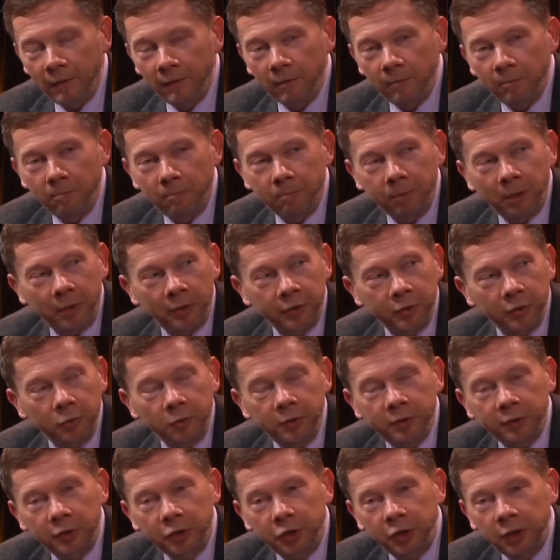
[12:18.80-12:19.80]
person who has
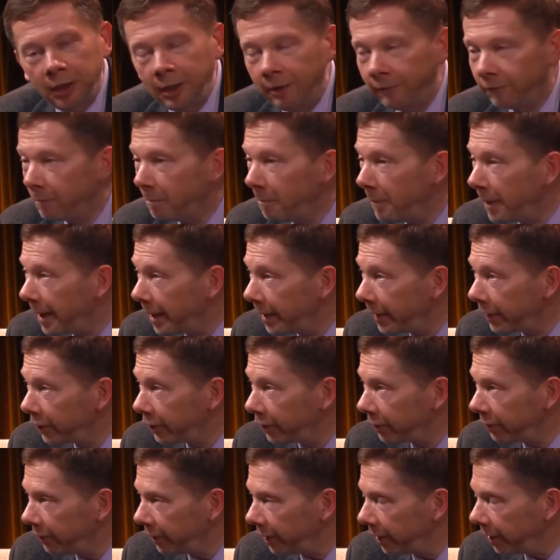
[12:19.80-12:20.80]
achieved
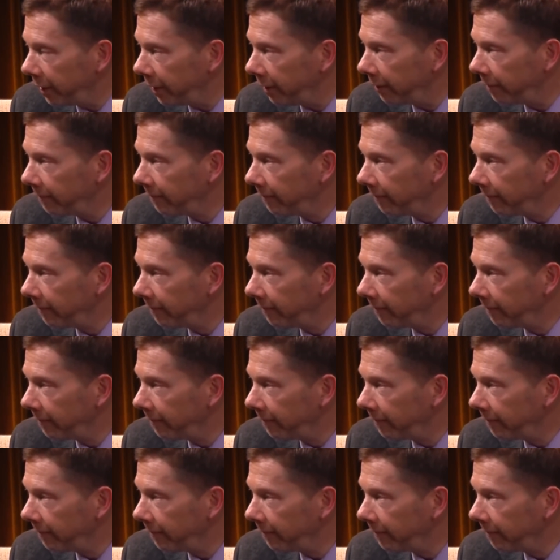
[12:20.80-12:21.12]
mastery